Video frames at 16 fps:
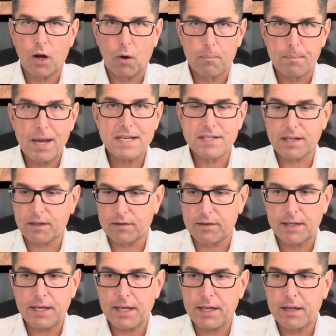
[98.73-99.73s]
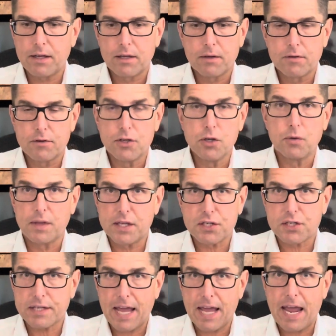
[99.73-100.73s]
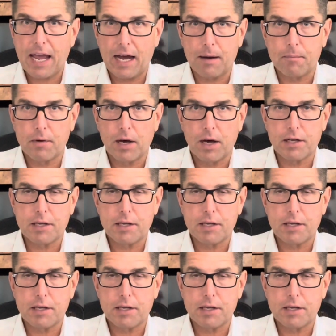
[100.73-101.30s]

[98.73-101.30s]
basically do this scam,